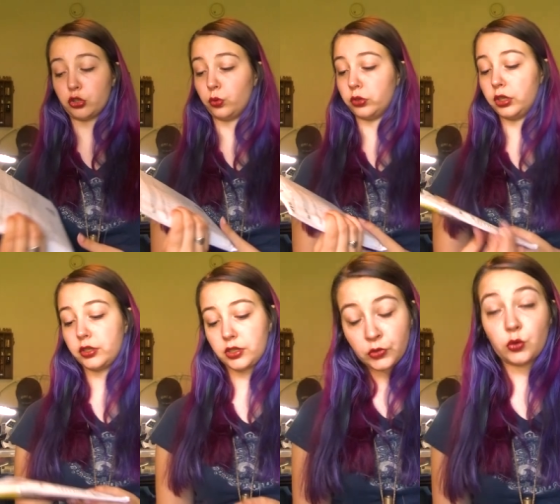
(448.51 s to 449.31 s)

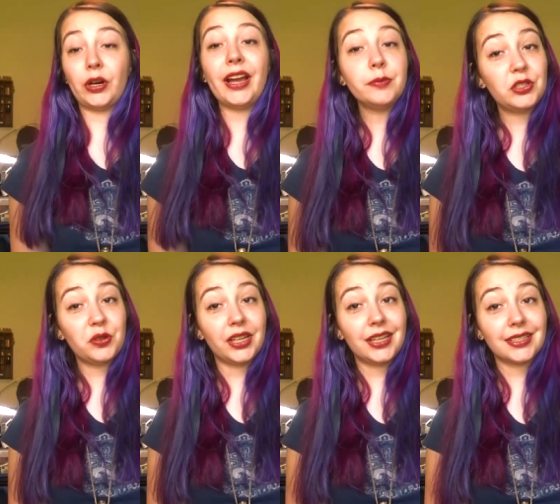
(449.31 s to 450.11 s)
shoulders. So what I am
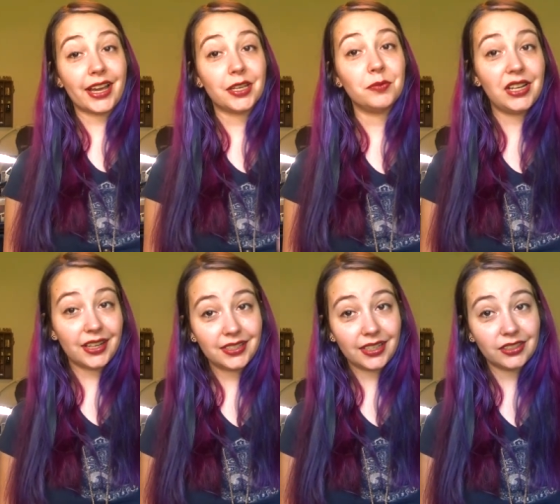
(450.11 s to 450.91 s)
doing is I am
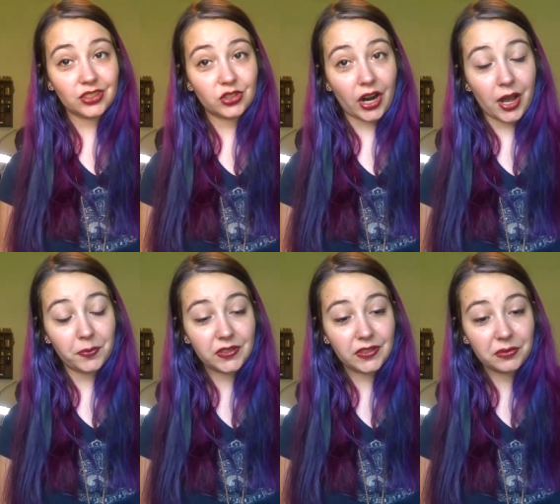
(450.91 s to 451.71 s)
nixing the
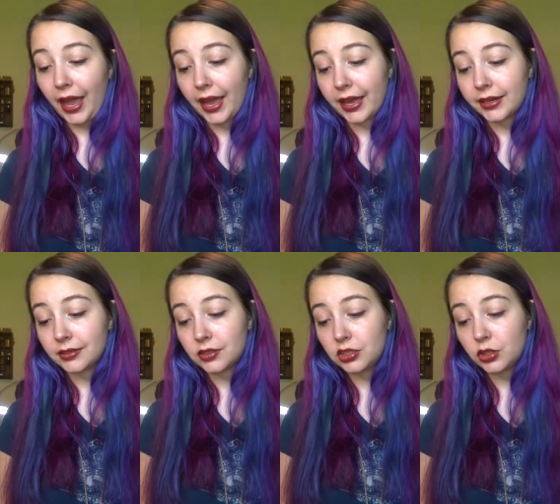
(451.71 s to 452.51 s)
straps
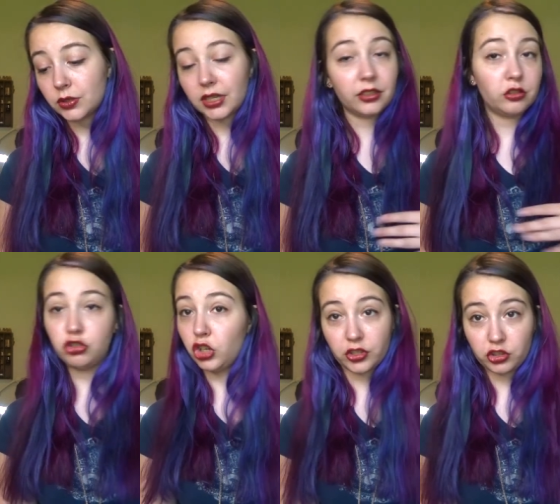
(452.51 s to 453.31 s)
and using
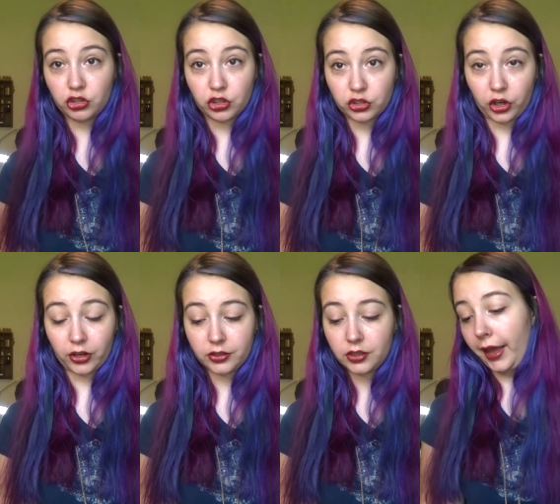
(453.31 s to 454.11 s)
just the
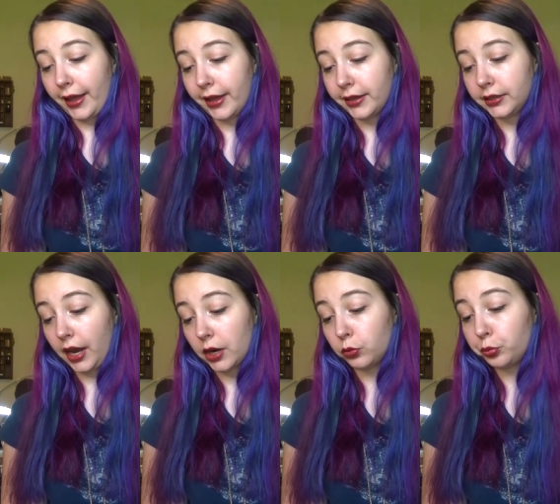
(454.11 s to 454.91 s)
skirt and
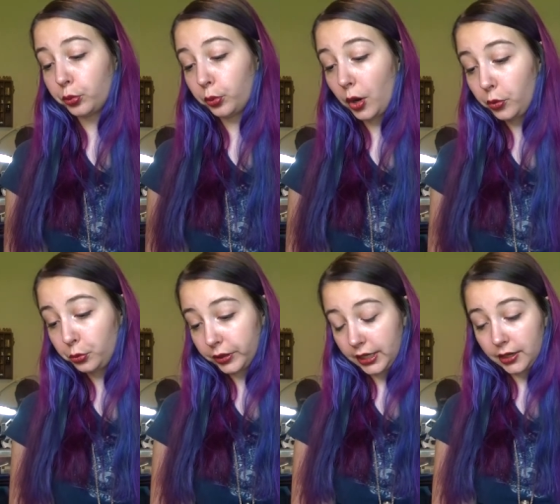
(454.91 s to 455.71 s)
I will
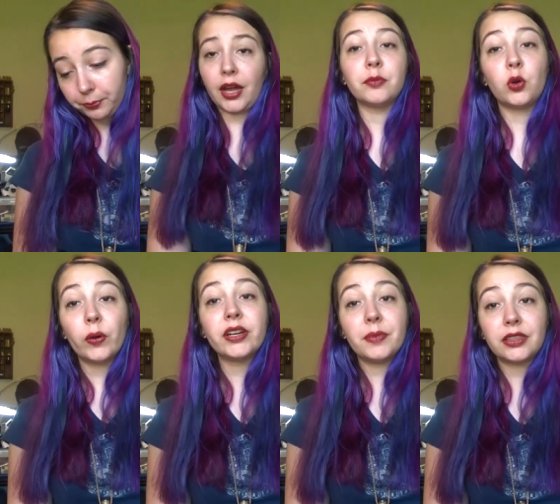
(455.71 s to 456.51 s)
probably, I'm
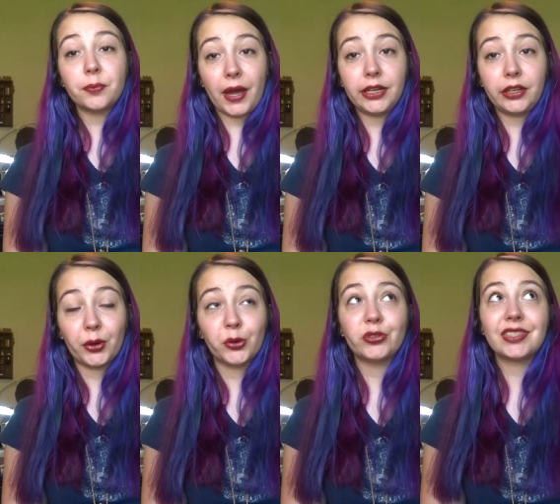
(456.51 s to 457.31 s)
going to make the
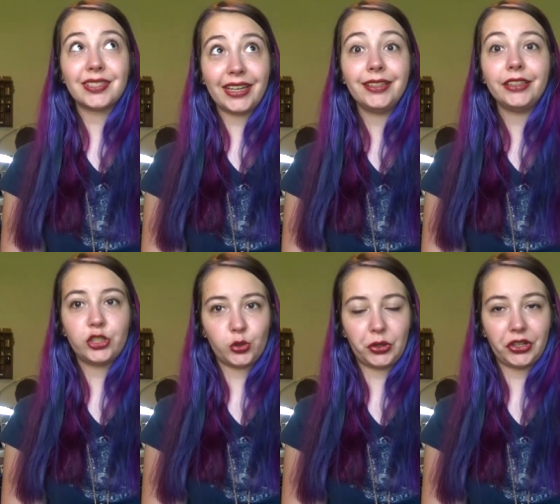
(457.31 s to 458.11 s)
petticoat slightly
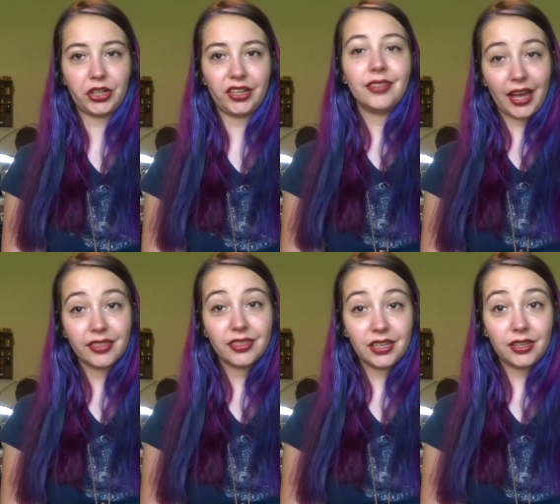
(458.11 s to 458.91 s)
shorter
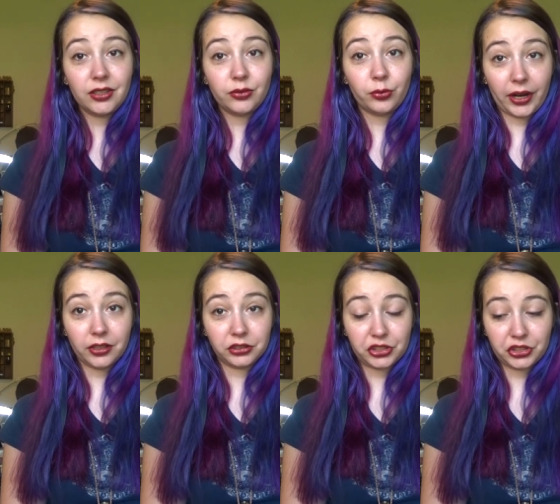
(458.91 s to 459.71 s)
than the
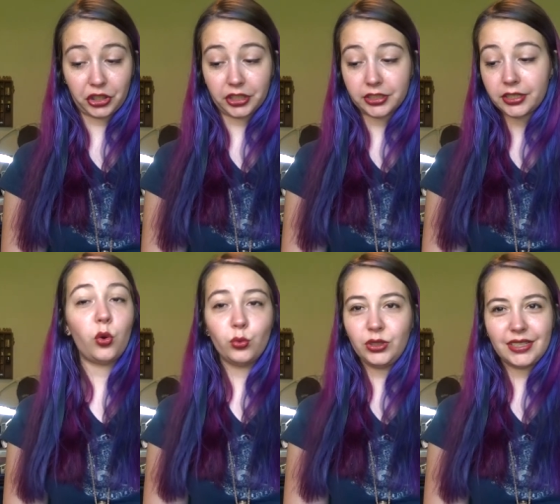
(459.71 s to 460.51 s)
regular skirt,
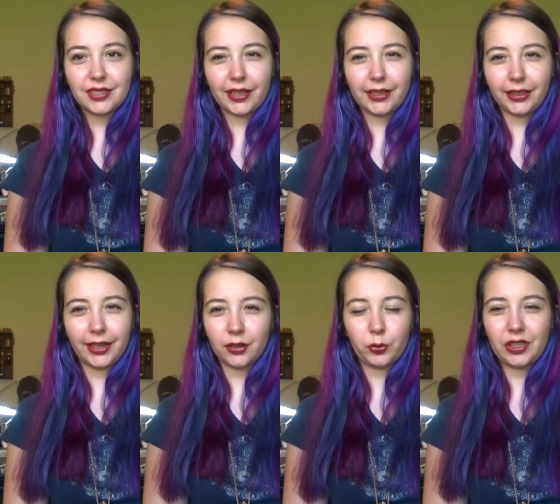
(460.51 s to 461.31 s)
only
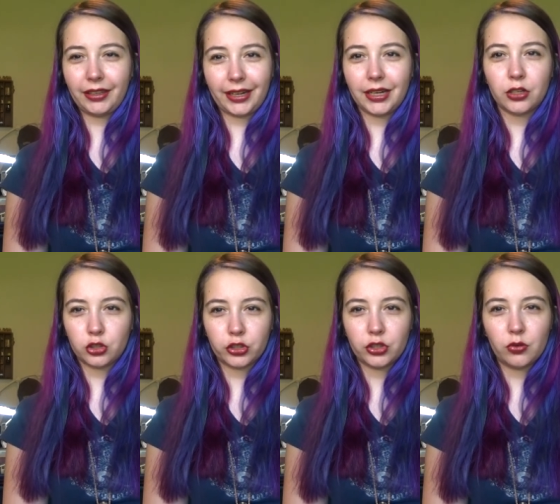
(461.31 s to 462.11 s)
slightly. It'll be like an
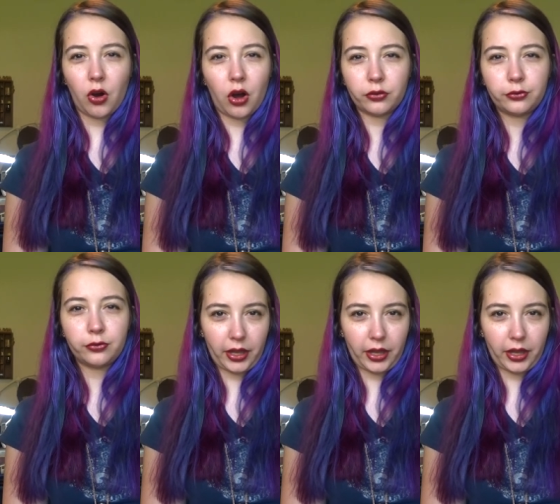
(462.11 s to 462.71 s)
inch or two off